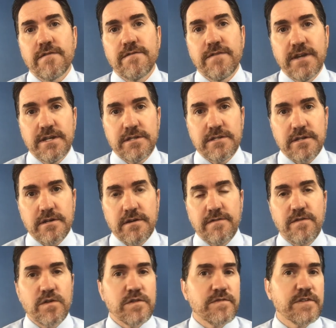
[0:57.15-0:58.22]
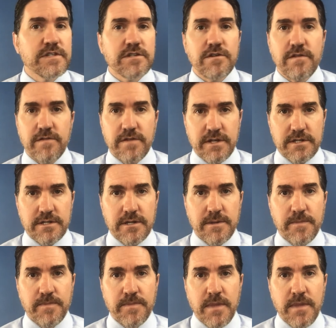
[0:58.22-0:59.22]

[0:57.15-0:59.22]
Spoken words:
visa for a visitor visa,